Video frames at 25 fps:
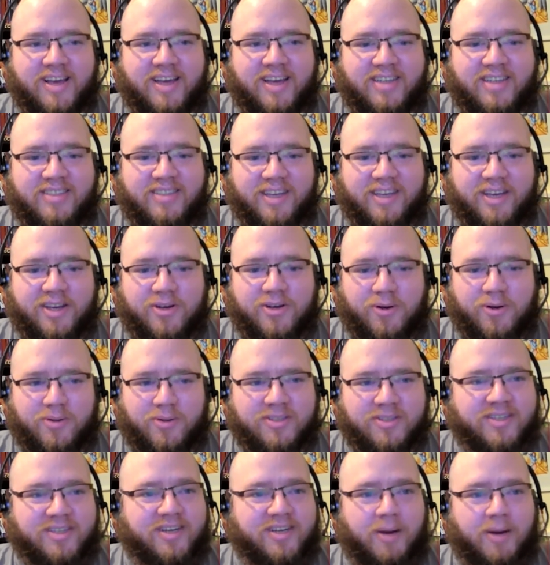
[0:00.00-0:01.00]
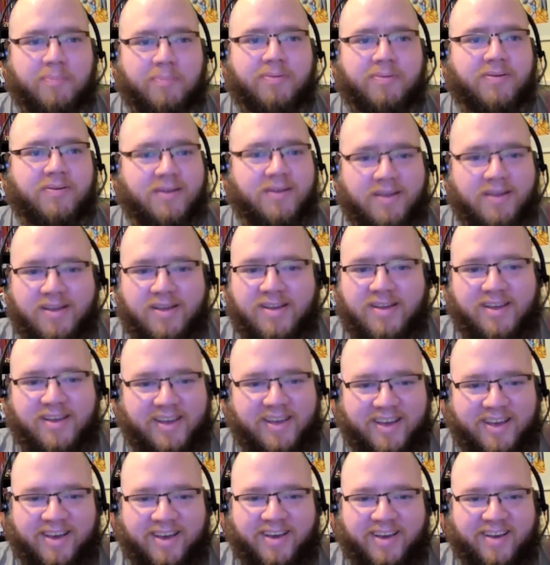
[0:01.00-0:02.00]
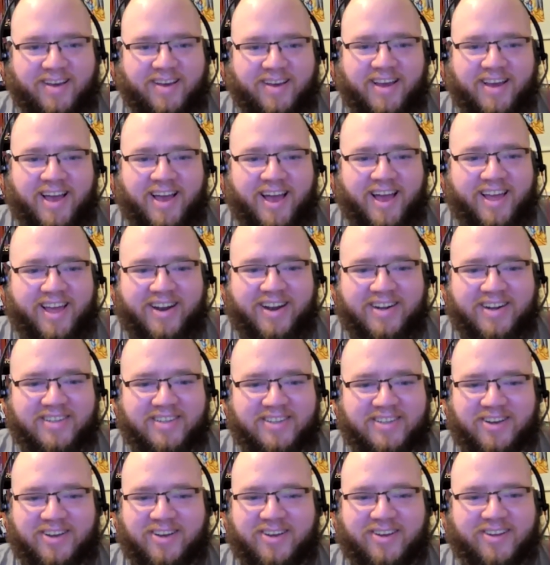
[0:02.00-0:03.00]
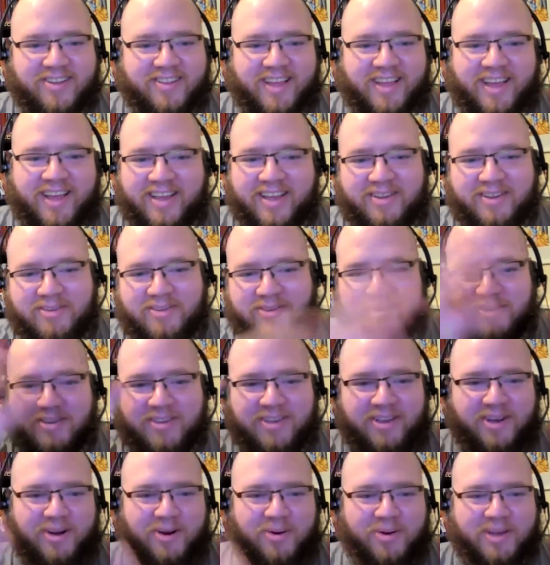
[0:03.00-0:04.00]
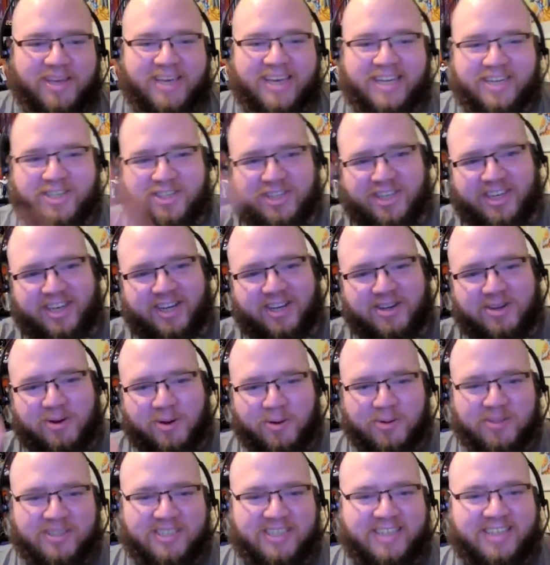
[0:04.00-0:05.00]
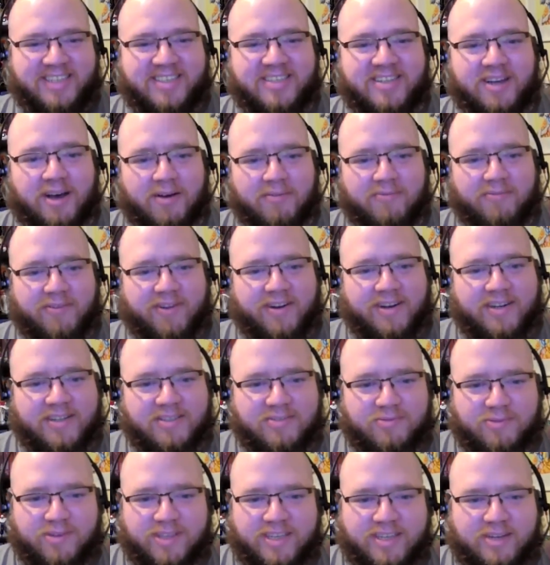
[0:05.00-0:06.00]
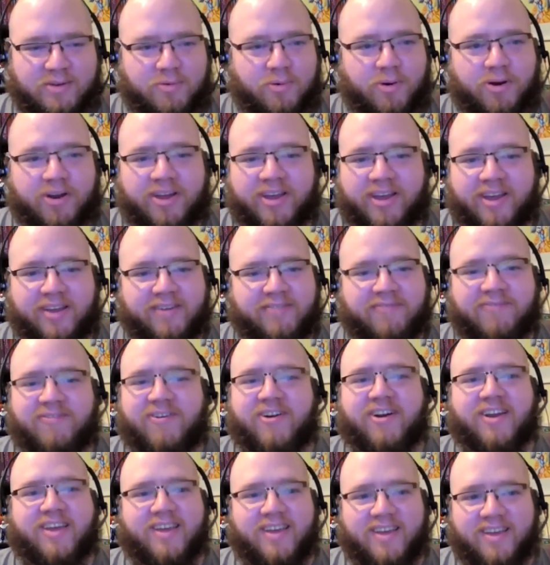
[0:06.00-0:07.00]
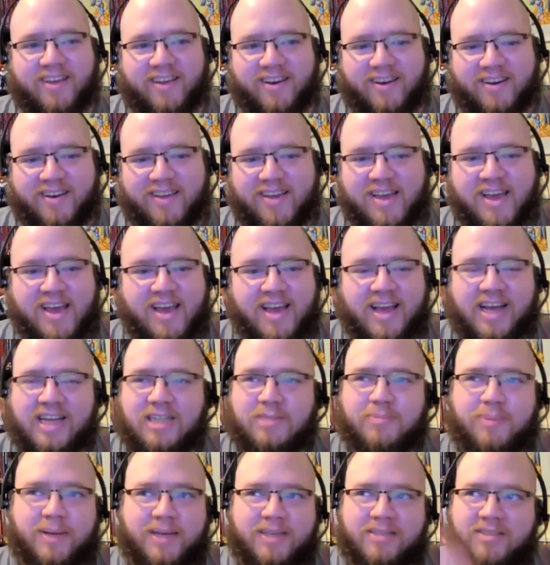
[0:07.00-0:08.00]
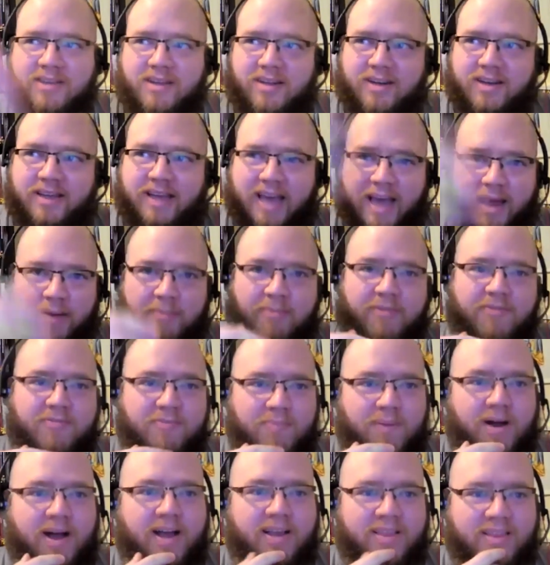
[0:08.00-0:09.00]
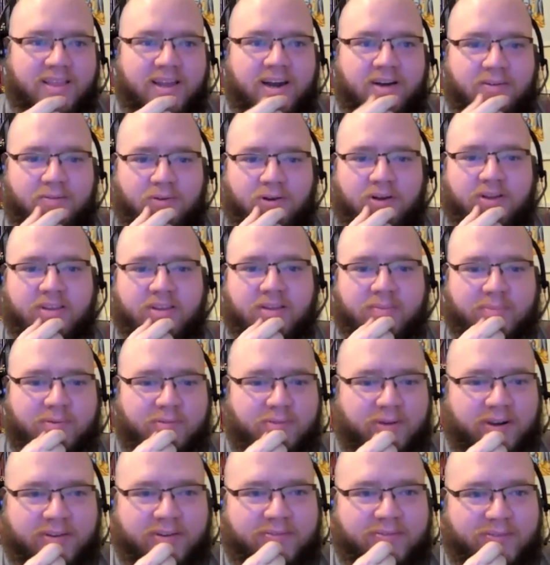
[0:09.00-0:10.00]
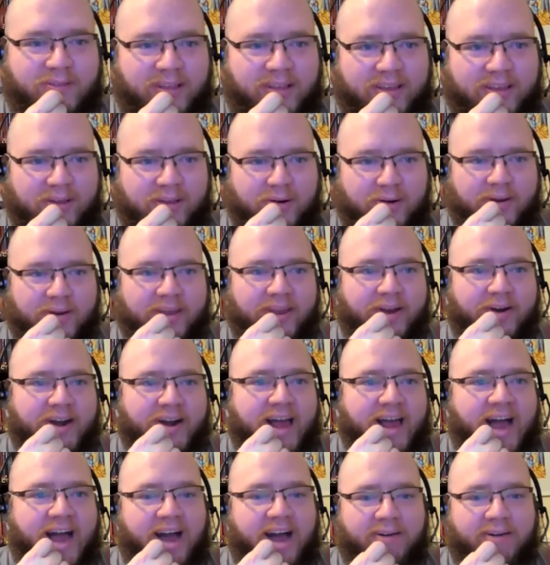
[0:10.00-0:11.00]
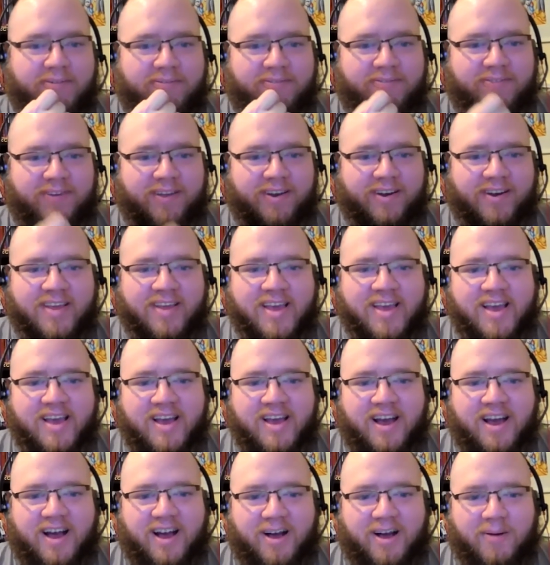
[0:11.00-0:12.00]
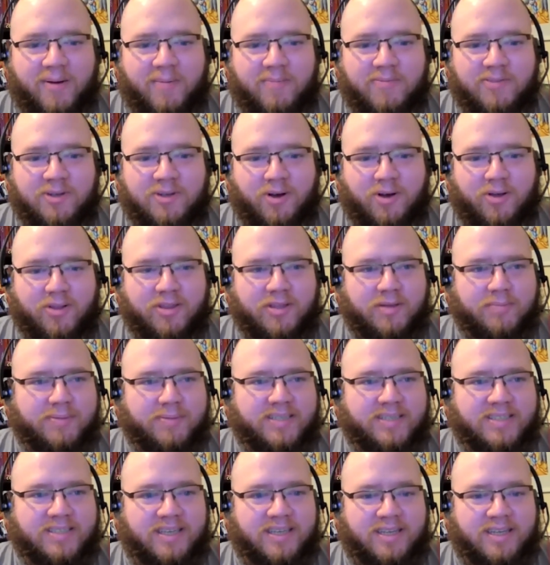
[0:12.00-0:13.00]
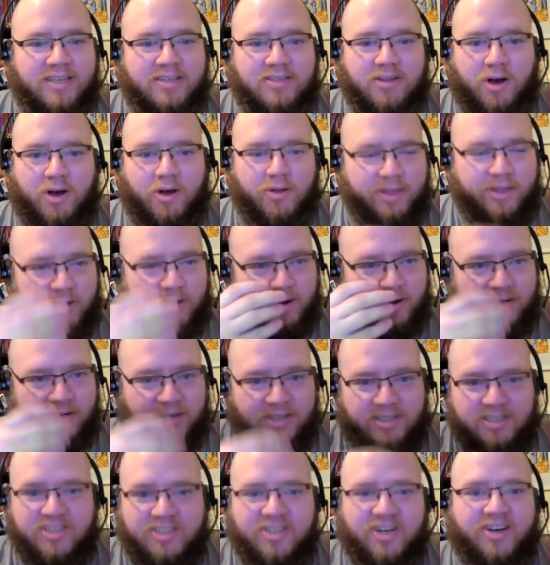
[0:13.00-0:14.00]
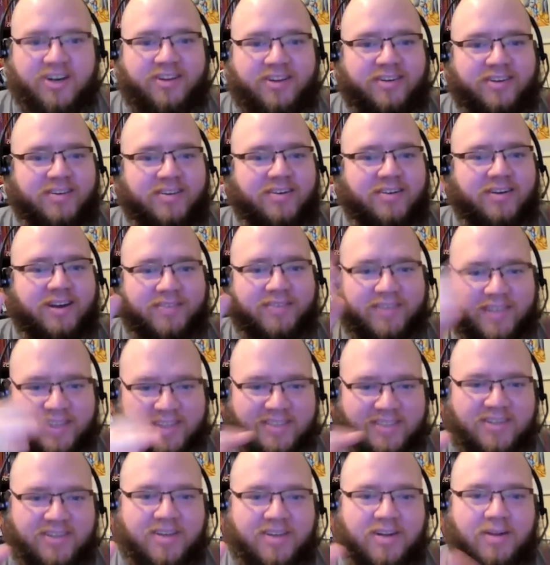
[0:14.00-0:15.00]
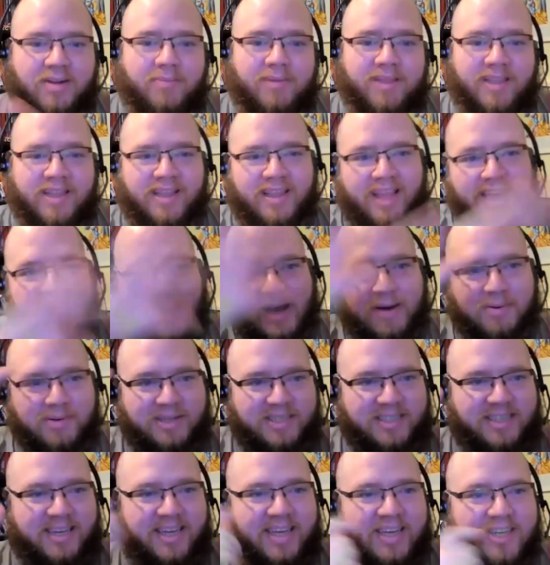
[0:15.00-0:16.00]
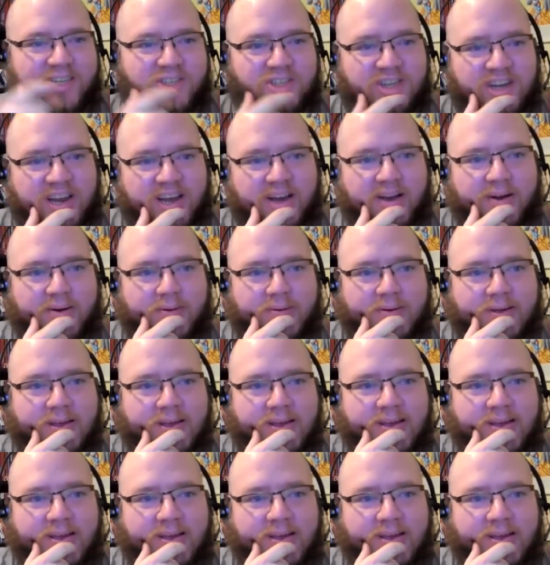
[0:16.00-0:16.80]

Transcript: is the occult cup uh mm-hmm. and it's all like you know kitschy occulty stuff and it's really quirky and funny and it's based on a game of mine that i run i've been running for like you know a year and a half and um, nice. so all the npcs all the art's done everything's done i'm in the layout stage now